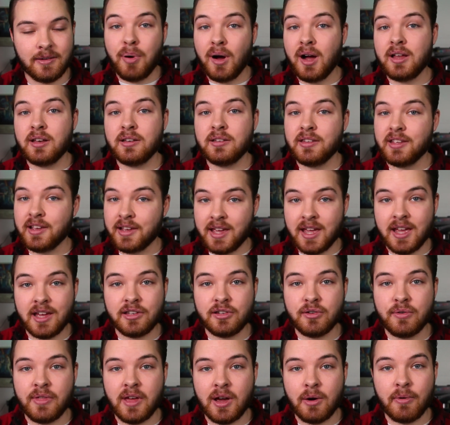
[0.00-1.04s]
But you can't
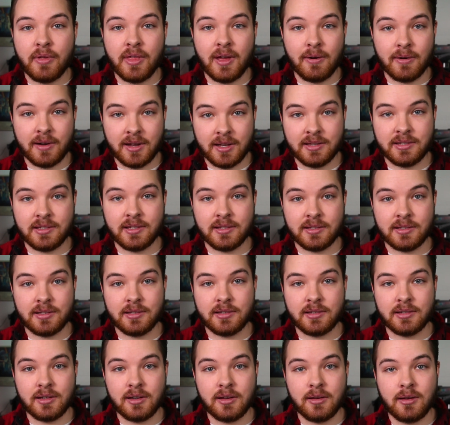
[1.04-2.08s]
do that without consistency.